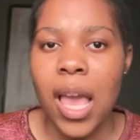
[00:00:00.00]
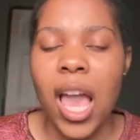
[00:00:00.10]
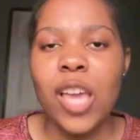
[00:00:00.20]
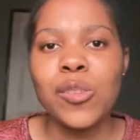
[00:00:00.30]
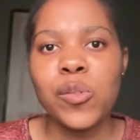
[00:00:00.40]
I
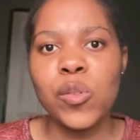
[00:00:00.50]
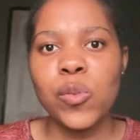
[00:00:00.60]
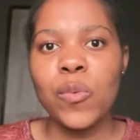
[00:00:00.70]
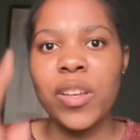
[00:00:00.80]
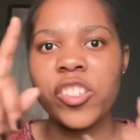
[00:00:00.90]
used to do
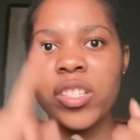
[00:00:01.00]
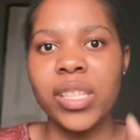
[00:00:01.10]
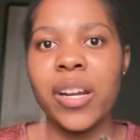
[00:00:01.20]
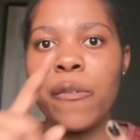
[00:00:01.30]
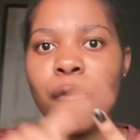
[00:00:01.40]
question
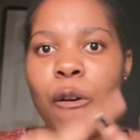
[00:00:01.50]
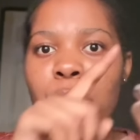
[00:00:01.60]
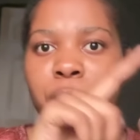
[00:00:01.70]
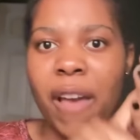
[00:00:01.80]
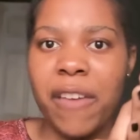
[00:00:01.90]
3, 4,
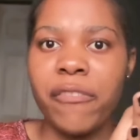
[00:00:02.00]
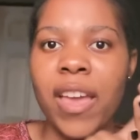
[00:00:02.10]
5